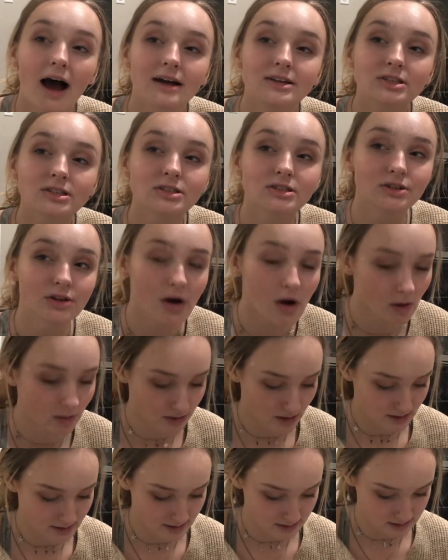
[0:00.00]
I just
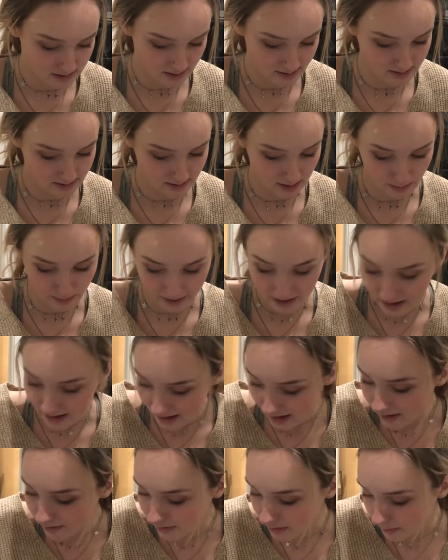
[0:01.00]
know that this year is gonna be
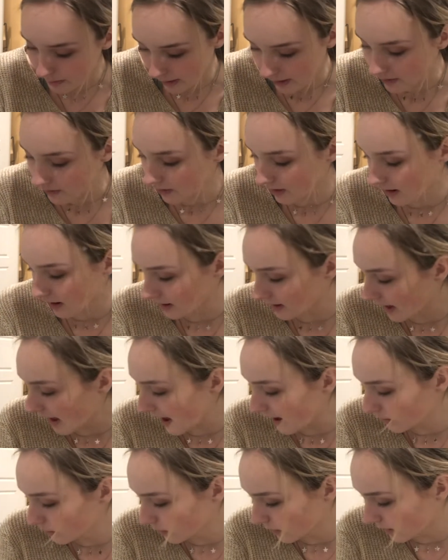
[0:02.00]
even better and I can't